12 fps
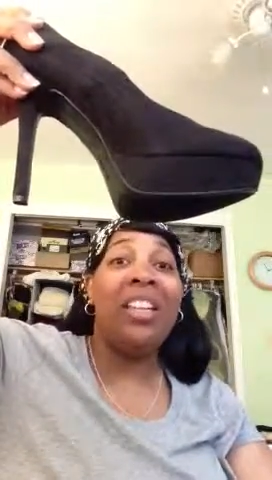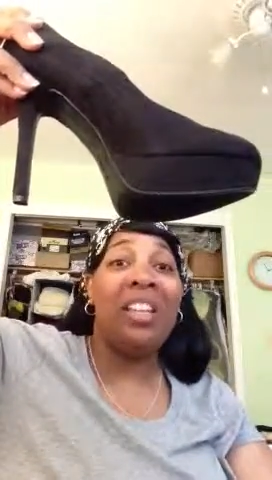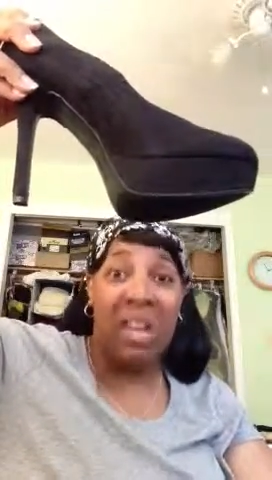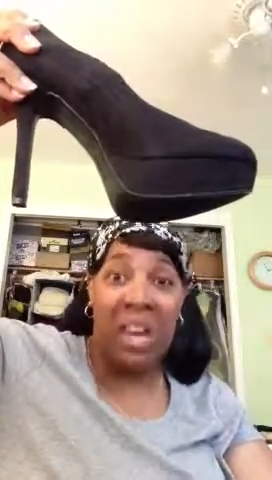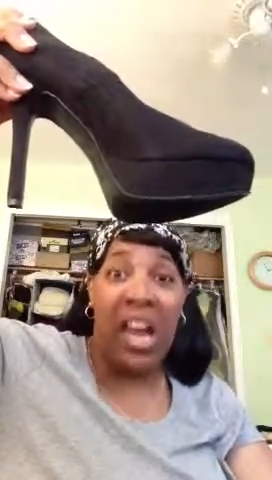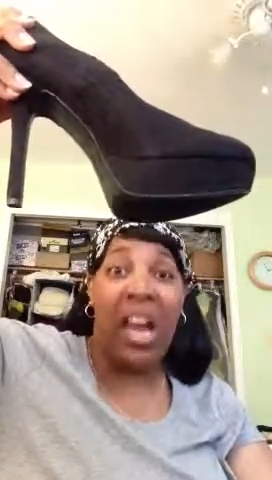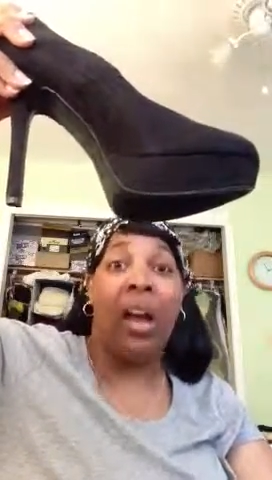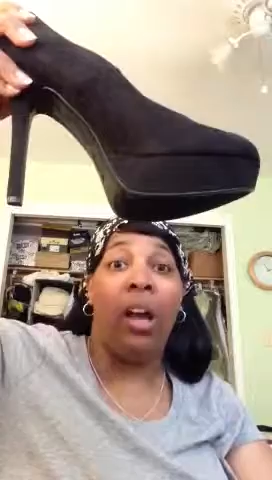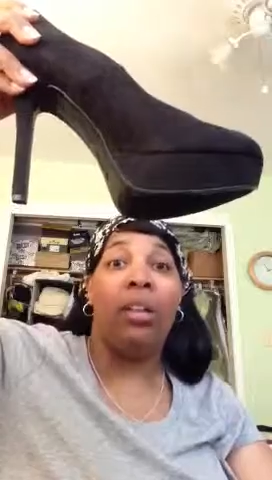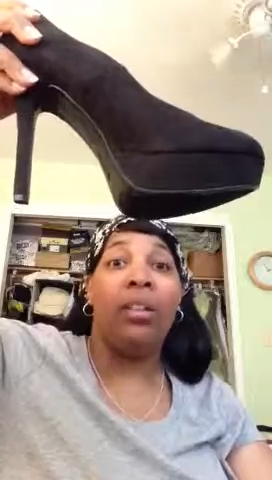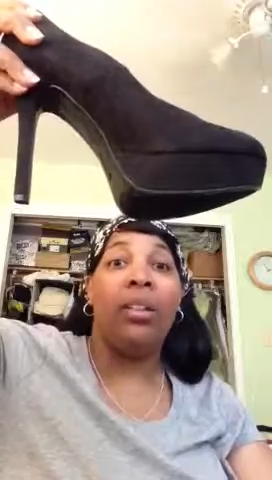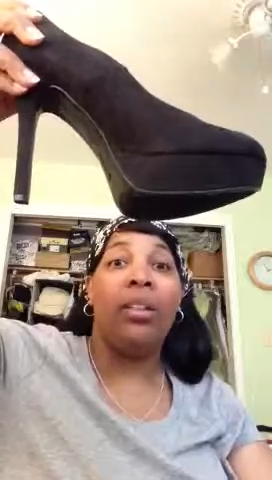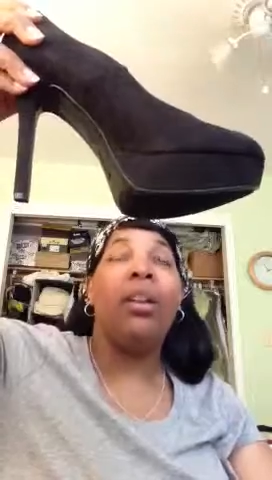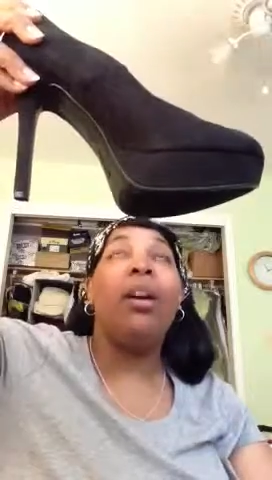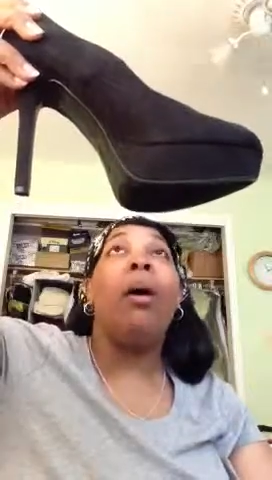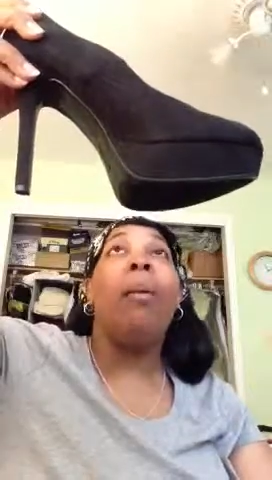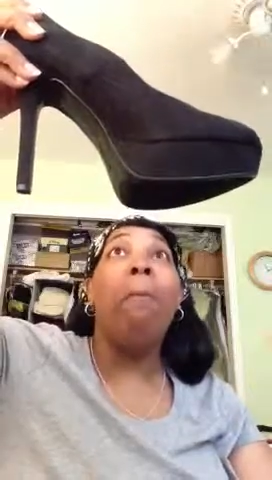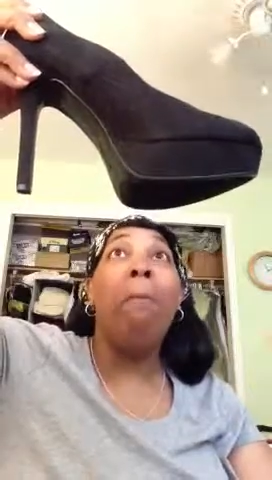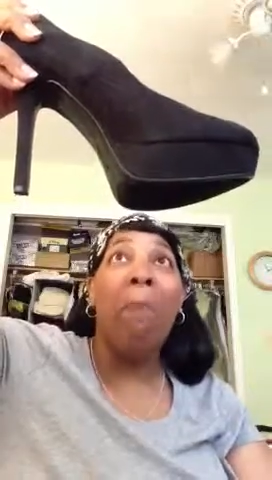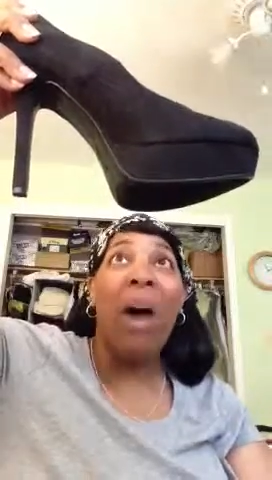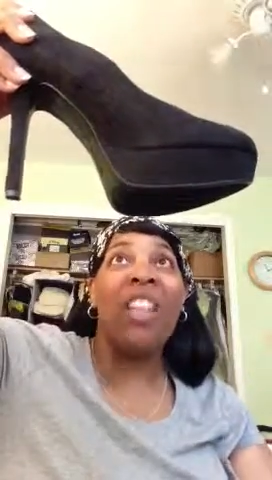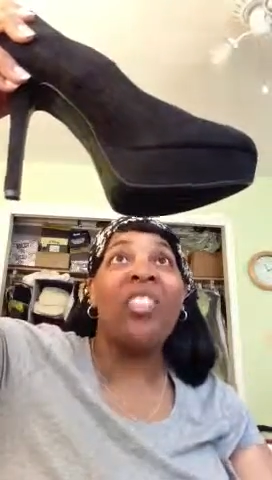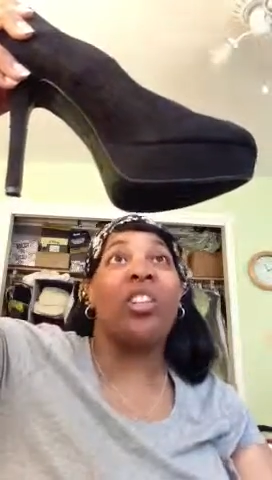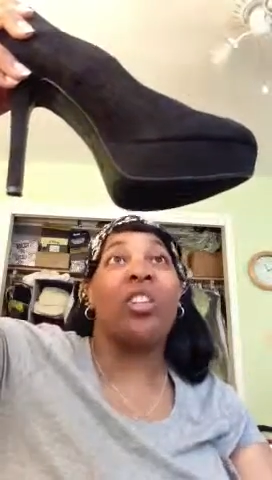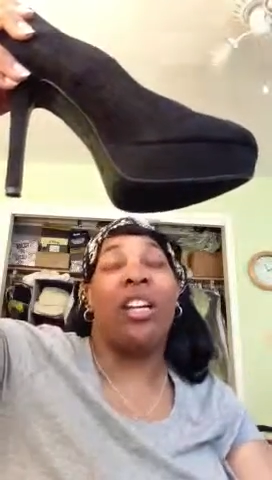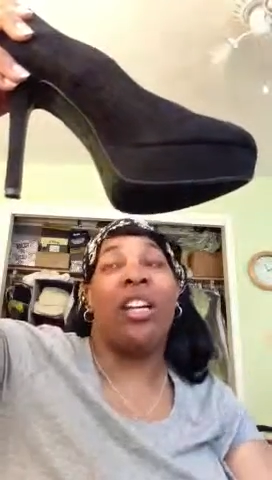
Yeah, monster